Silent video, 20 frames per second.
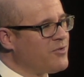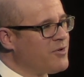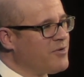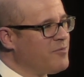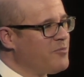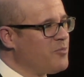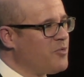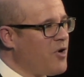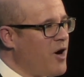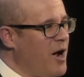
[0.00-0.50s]
sort
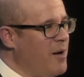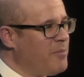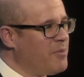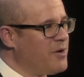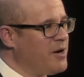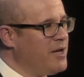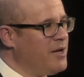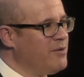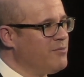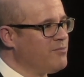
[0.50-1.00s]
of
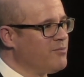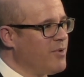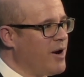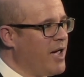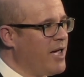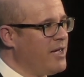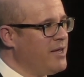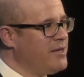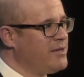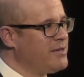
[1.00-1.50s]
property
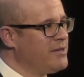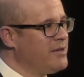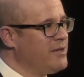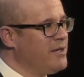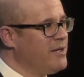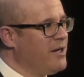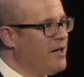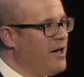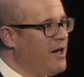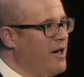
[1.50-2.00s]
right
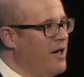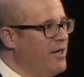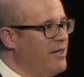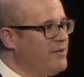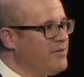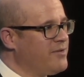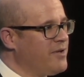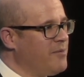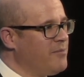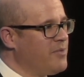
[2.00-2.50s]

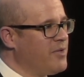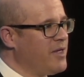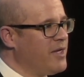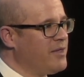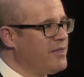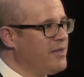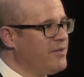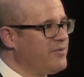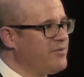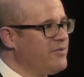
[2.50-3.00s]
in
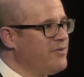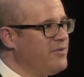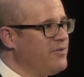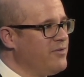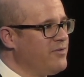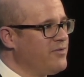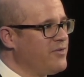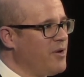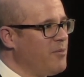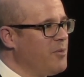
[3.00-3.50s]
something that
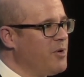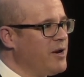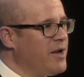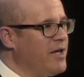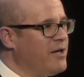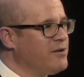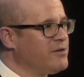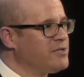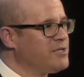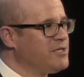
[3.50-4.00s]
someone
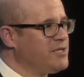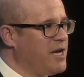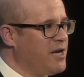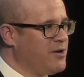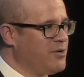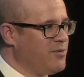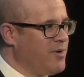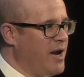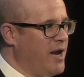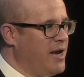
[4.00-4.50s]
else
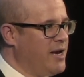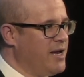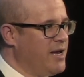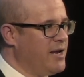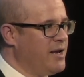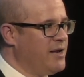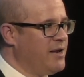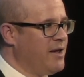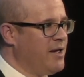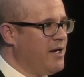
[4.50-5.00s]

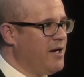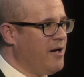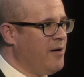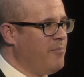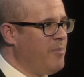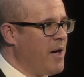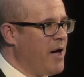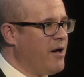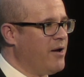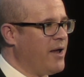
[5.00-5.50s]
generated
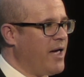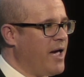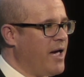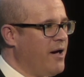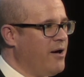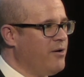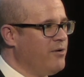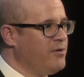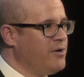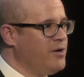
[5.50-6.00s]
about
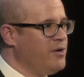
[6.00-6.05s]
how